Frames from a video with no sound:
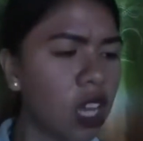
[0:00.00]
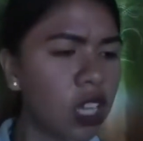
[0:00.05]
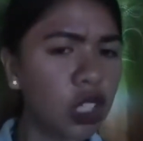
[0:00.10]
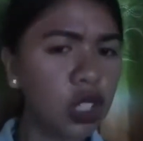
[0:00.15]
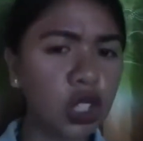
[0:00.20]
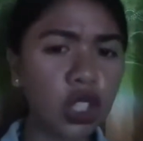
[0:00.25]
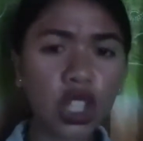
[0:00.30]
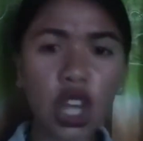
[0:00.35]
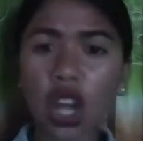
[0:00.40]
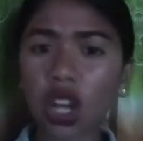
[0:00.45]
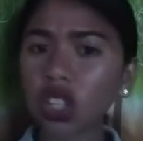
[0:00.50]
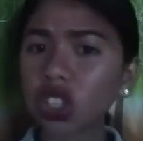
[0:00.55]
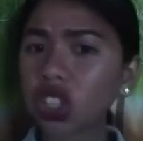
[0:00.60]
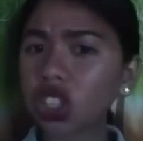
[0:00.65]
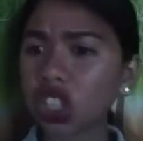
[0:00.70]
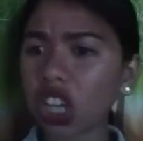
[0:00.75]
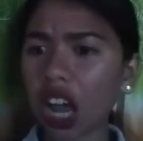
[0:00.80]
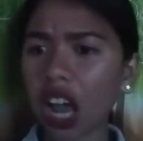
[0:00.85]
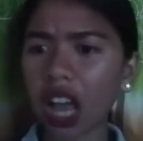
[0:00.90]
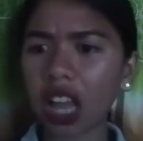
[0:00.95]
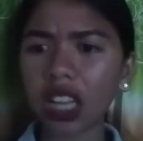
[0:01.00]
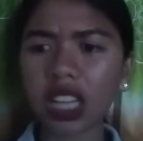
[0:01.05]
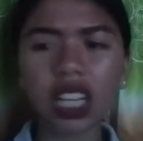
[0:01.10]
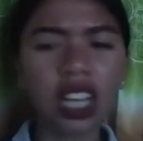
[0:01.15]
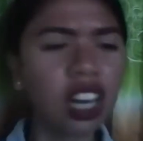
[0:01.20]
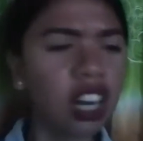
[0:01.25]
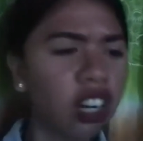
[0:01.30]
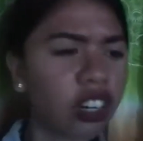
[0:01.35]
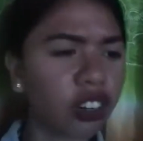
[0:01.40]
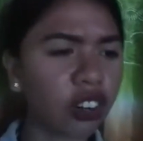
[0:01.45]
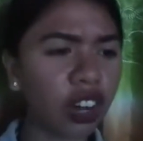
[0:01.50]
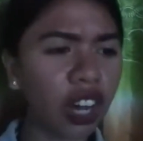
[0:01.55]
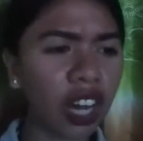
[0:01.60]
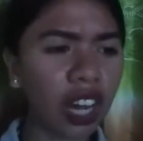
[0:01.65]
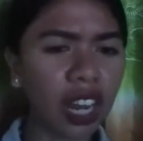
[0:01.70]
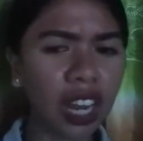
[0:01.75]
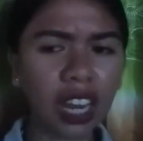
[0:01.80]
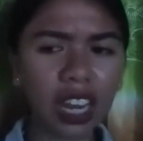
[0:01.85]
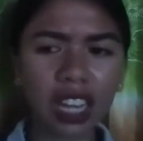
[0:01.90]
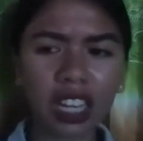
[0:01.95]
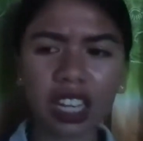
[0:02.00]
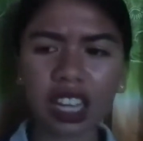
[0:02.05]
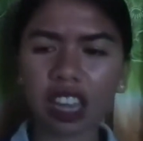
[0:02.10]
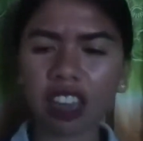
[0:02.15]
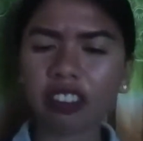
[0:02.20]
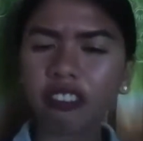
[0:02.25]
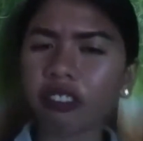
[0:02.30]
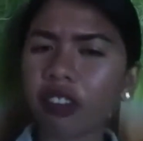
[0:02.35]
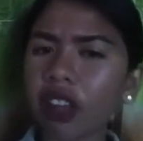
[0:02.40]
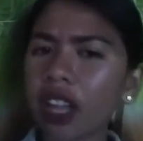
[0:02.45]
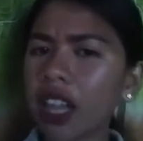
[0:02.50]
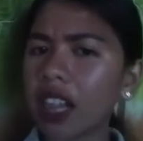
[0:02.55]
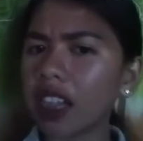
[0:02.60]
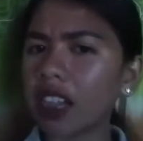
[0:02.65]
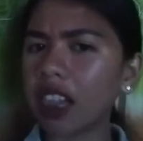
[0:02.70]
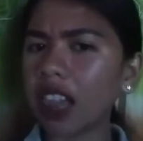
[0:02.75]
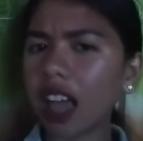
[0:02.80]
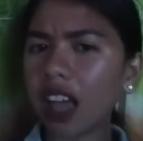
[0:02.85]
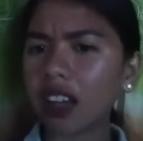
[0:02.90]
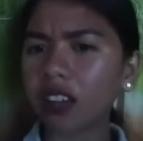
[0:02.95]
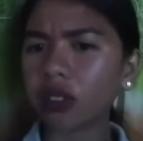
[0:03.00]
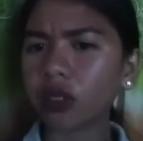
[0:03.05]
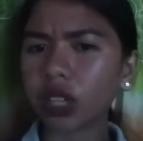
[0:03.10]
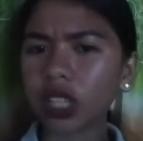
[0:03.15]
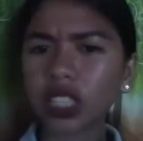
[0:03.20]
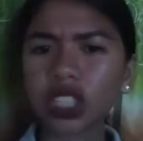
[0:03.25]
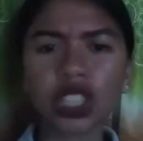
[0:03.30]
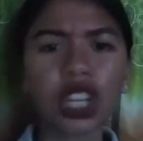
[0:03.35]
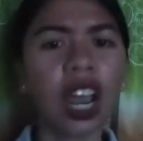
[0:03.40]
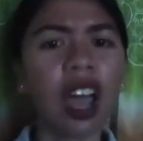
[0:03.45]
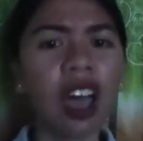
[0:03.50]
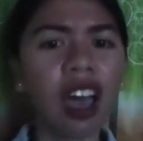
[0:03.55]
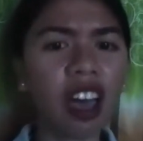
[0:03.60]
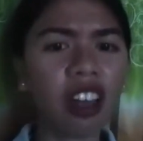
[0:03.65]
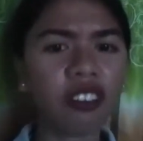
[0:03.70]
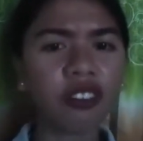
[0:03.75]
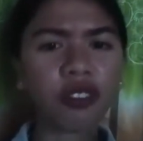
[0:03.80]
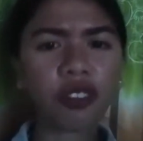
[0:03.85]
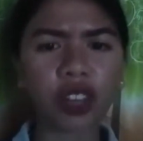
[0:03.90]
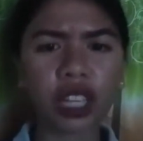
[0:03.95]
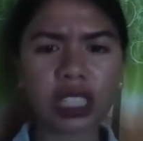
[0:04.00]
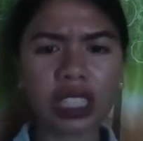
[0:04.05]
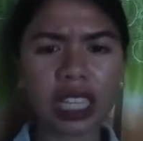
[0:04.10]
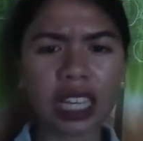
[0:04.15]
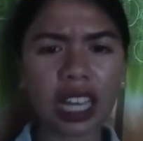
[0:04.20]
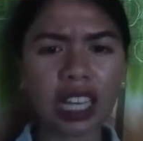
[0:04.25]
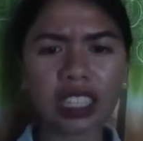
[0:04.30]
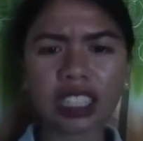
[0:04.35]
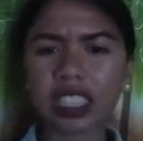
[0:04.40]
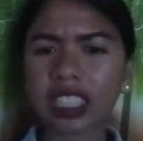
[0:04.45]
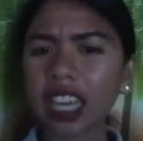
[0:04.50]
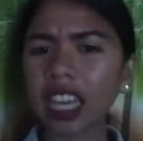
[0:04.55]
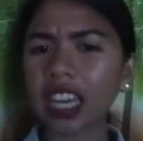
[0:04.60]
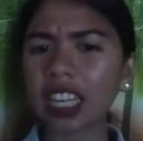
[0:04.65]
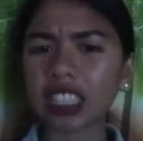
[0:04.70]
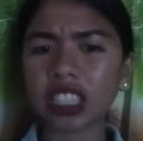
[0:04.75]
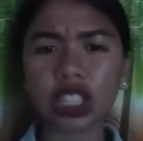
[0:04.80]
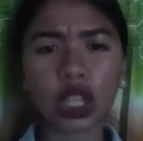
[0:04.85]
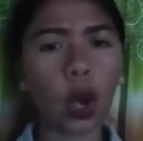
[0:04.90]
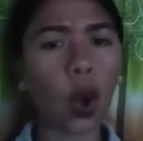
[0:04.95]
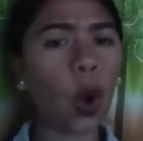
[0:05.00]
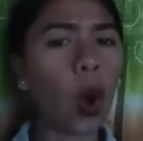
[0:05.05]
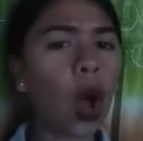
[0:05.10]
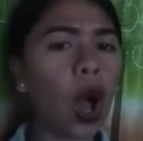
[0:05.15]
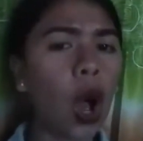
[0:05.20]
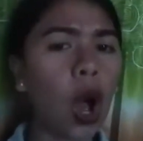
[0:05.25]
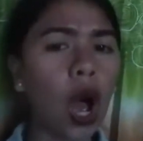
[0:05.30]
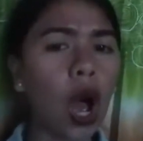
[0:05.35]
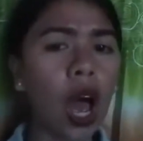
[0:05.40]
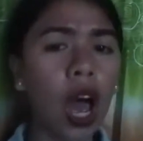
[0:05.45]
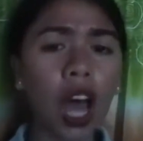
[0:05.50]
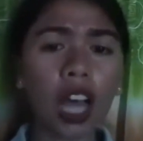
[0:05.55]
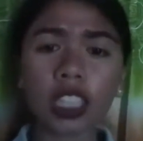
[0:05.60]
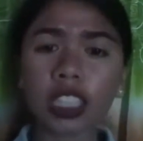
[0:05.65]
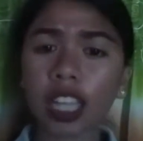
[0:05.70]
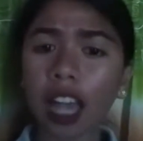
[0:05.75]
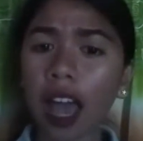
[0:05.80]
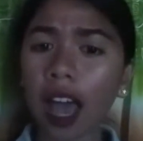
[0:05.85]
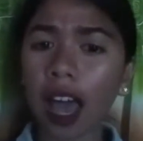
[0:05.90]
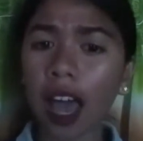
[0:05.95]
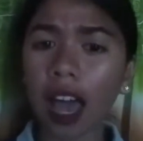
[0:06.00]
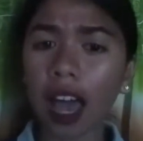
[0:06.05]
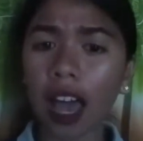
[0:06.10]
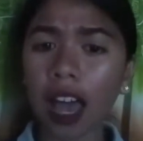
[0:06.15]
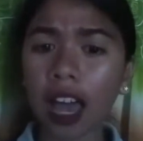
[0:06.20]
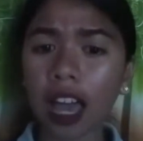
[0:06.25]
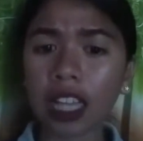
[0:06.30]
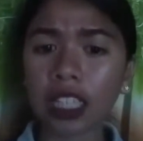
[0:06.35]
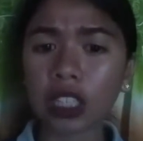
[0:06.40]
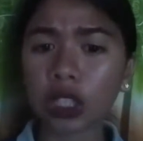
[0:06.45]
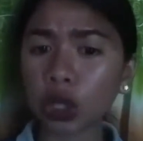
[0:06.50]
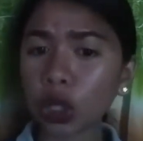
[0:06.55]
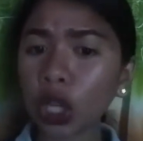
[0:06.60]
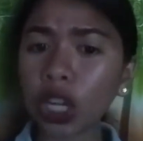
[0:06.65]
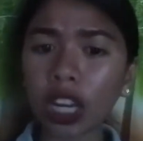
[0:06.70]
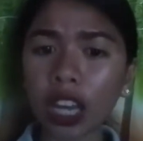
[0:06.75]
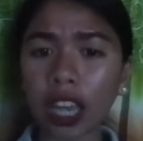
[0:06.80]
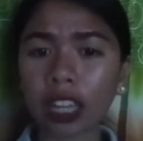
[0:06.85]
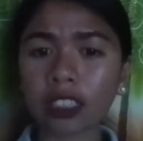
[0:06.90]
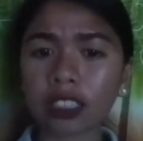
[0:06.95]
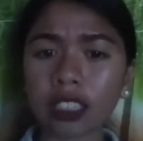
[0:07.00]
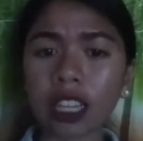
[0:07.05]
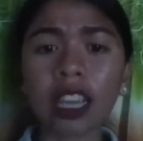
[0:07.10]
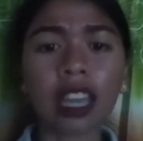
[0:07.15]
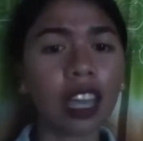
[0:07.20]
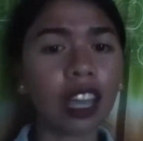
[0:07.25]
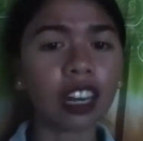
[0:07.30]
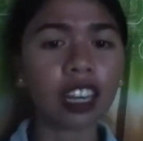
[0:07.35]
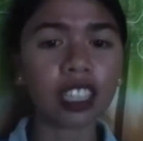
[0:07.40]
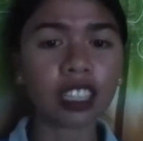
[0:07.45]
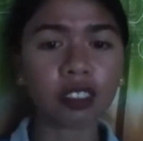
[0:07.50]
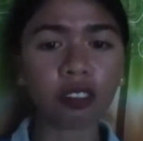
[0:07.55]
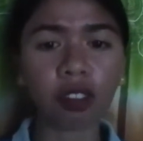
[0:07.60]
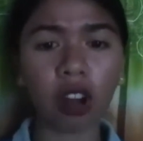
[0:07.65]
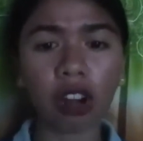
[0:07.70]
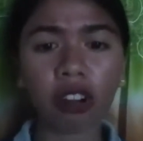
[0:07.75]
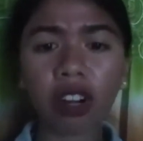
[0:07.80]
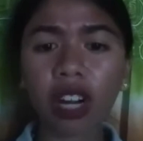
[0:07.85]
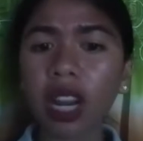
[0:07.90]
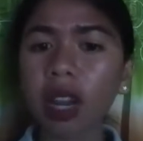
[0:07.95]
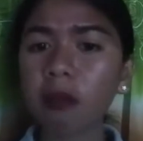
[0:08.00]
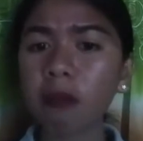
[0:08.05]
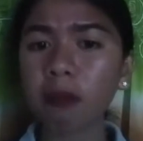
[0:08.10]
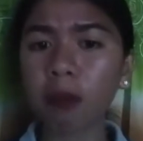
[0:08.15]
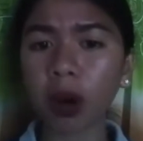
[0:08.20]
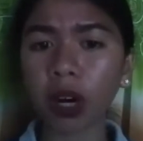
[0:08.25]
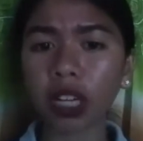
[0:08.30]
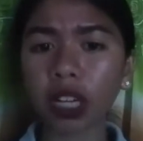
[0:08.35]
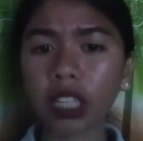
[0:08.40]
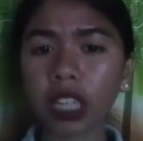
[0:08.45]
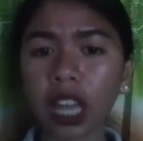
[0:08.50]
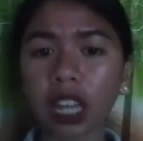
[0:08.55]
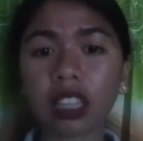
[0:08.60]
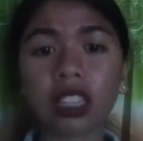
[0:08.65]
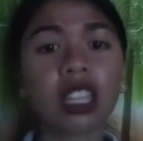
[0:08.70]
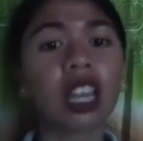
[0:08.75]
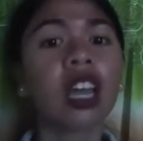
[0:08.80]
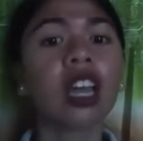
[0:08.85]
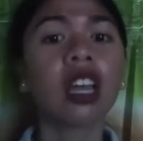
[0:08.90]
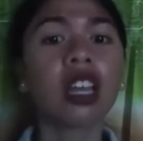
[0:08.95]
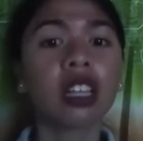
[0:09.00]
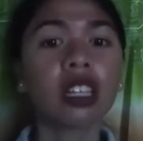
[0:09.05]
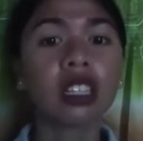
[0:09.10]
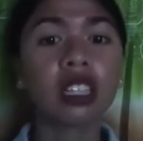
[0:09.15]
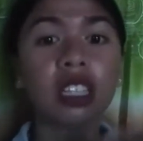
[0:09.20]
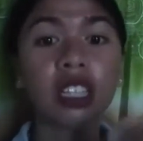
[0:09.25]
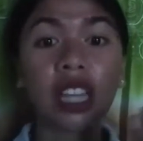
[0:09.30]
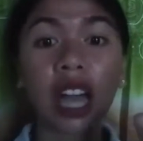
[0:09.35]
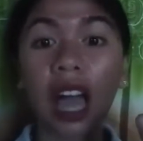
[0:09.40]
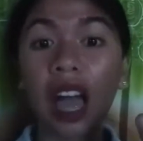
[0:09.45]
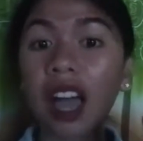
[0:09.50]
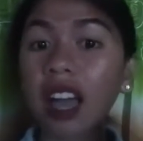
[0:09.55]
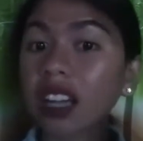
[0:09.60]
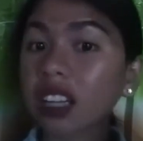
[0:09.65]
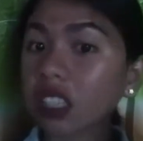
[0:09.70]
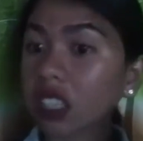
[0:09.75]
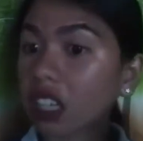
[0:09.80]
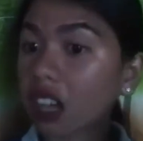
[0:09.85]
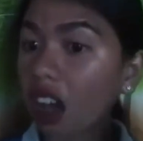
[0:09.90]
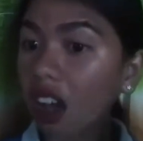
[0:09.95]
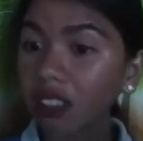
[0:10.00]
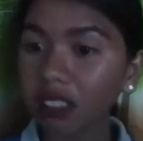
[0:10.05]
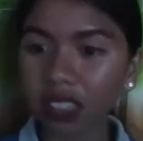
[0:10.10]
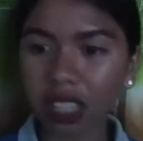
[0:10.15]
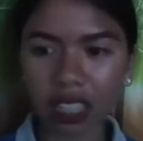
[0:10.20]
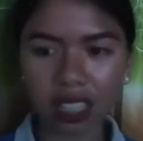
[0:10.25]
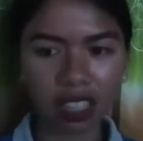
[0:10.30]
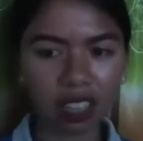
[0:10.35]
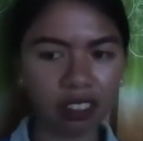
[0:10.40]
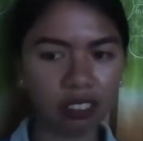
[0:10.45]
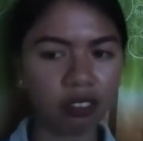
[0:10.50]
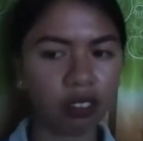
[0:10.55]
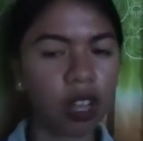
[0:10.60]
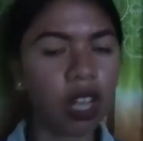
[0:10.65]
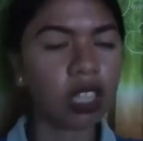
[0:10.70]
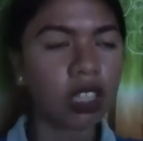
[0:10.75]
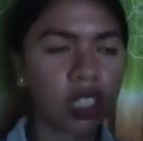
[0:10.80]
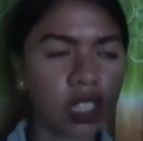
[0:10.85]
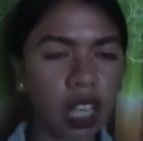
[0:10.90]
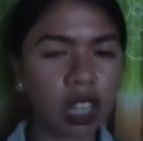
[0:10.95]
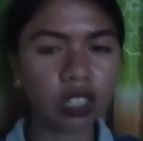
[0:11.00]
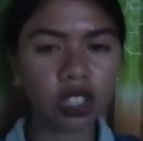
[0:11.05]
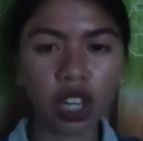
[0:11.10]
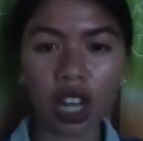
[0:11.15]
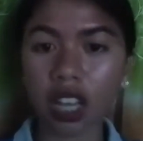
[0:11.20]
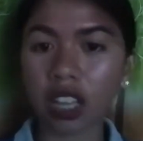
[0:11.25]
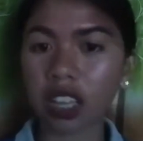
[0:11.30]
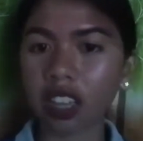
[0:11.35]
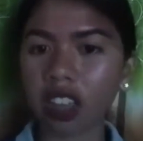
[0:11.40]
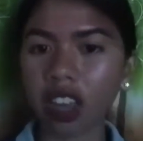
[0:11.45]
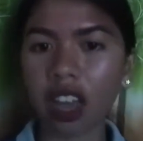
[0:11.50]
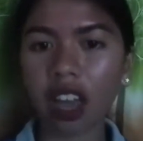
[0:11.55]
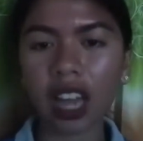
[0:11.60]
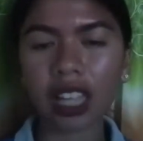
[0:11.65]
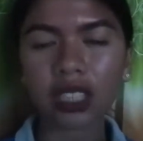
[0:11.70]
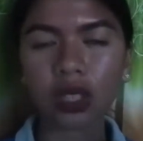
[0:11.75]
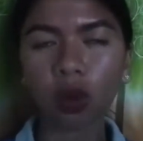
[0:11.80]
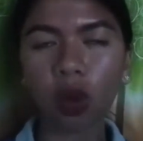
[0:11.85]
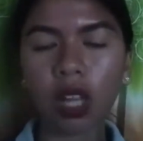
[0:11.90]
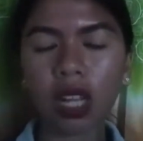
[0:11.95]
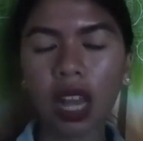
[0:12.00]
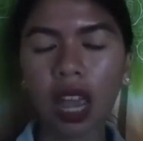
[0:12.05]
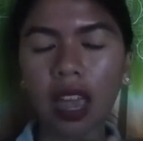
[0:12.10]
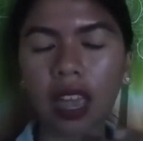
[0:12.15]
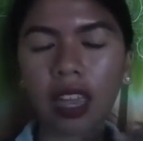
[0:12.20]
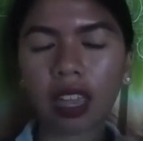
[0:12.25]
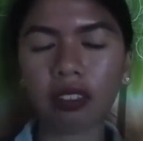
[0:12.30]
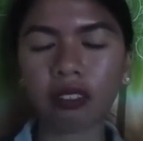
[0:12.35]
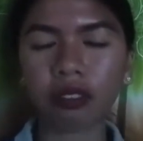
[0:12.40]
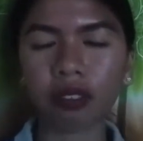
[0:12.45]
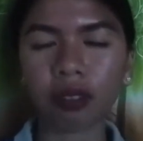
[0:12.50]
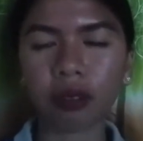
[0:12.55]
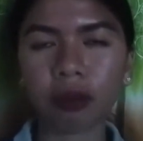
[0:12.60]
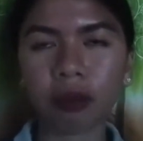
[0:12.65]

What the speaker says: social, creative, language, and physical skills. So as a student, it is very important the cognitive, social, as what I've